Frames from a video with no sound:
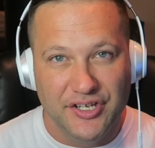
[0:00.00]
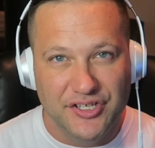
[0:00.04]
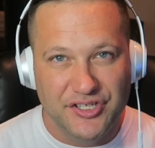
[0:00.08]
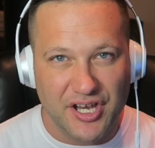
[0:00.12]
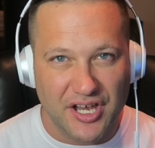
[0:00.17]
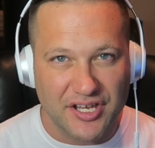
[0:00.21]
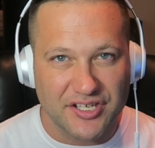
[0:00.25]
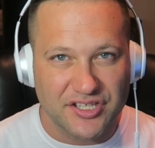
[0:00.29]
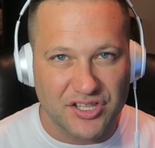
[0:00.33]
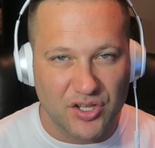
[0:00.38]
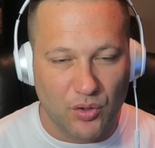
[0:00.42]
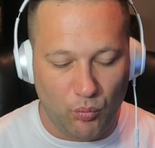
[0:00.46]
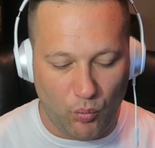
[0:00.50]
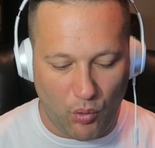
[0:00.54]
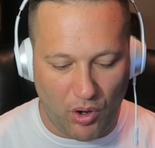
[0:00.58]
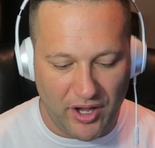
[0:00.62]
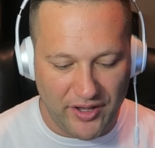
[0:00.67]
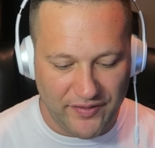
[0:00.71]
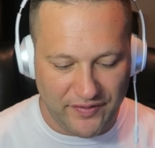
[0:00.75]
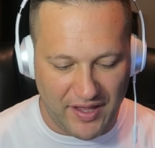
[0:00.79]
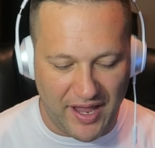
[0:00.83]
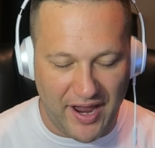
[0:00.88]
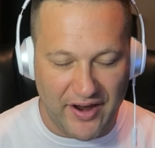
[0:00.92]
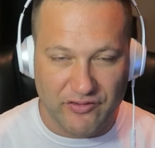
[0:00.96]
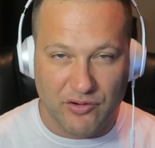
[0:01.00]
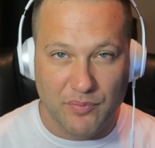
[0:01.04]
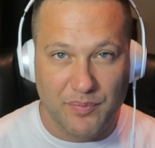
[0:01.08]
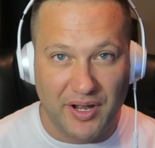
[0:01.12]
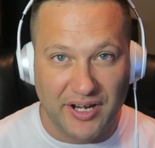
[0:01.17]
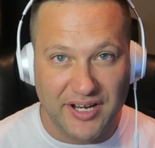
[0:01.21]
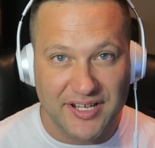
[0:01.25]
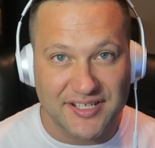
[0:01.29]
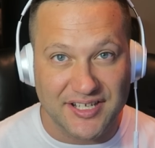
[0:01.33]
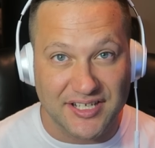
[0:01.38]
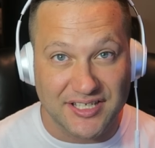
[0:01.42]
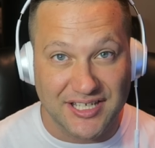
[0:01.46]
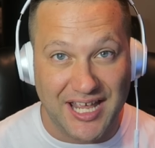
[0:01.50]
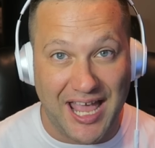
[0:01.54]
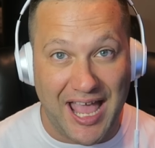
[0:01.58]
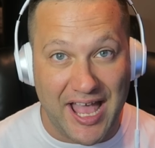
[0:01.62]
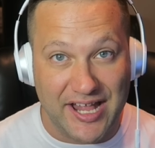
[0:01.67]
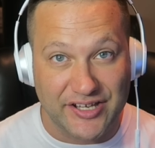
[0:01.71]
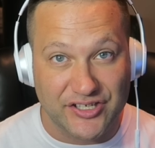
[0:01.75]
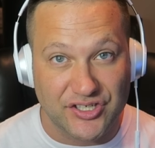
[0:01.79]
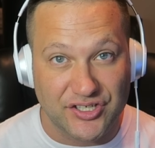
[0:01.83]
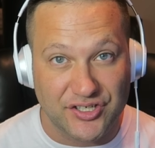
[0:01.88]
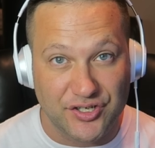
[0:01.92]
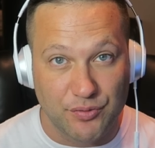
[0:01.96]
just the one that everybody's
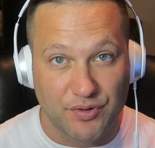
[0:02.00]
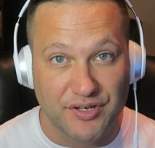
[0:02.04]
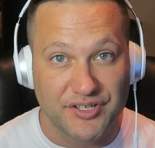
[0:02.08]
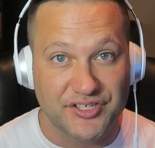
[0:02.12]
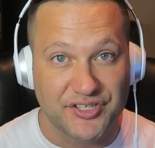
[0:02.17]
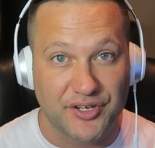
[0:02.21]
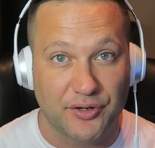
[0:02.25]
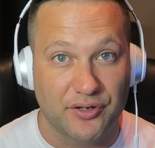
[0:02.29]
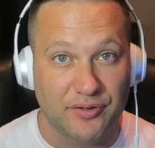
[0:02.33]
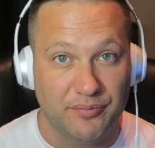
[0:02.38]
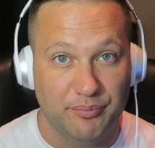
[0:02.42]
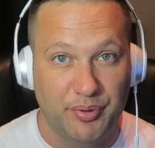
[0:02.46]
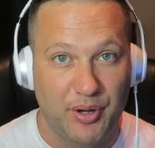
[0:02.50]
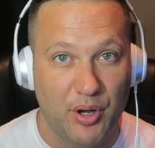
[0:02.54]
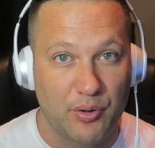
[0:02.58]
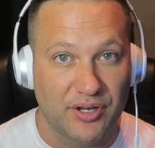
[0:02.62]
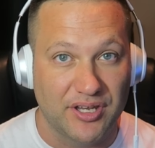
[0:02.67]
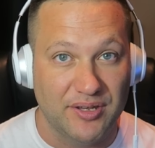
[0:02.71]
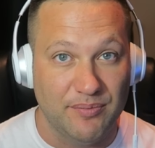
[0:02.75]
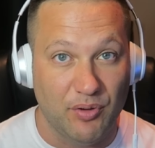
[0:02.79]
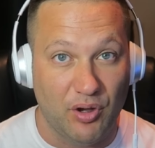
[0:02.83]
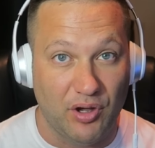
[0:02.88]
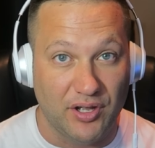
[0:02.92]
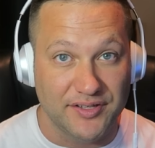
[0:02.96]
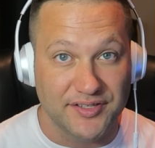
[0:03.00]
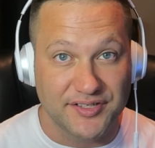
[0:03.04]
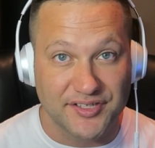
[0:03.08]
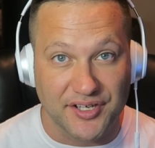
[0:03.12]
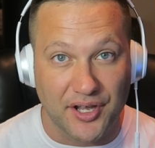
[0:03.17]
attached to a certain Pokemon.